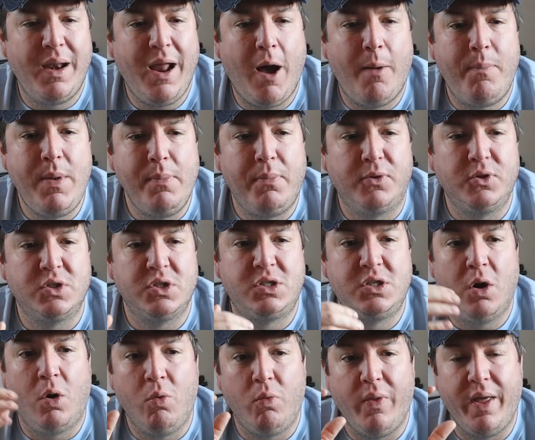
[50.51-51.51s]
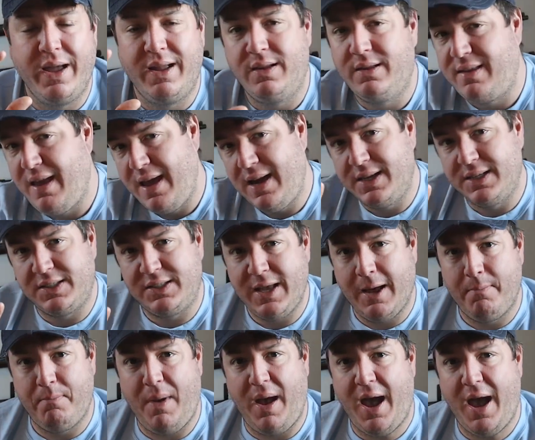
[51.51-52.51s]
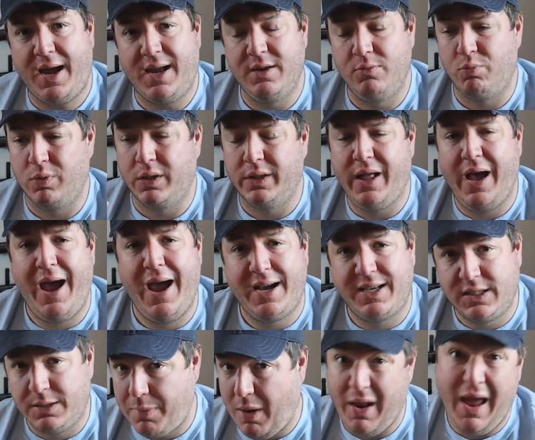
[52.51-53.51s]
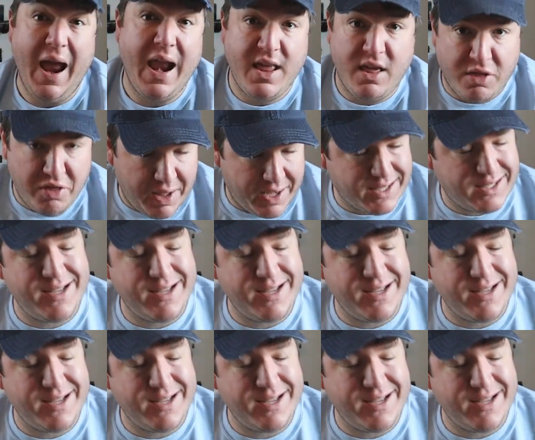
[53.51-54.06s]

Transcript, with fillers: and how people just don't like take a step back and relax about anything.